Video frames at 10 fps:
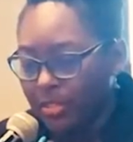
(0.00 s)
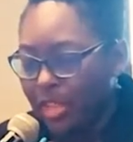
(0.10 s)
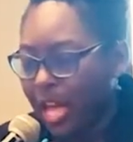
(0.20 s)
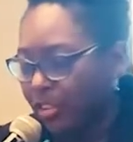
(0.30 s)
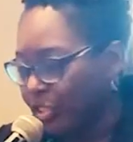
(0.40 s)

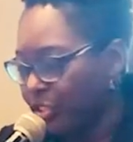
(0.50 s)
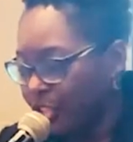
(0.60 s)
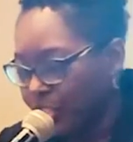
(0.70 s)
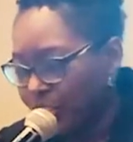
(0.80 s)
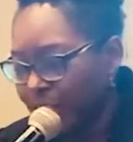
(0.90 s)
That
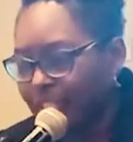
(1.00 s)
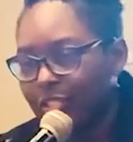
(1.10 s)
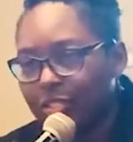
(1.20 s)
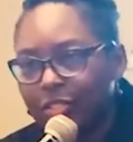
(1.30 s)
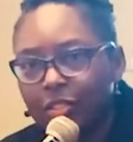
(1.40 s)
decision
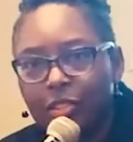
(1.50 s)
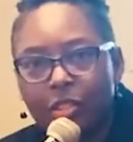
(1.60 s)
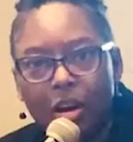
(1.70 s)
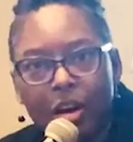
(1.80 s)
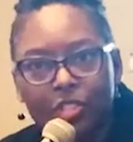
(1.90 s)

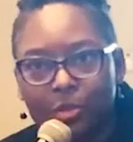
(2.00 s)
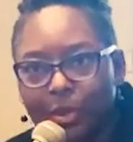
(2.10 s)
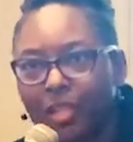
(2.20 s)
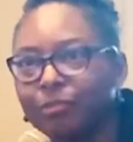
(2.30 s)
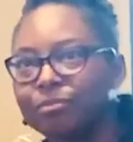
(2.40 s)
haunts
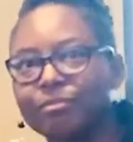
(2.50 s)
me.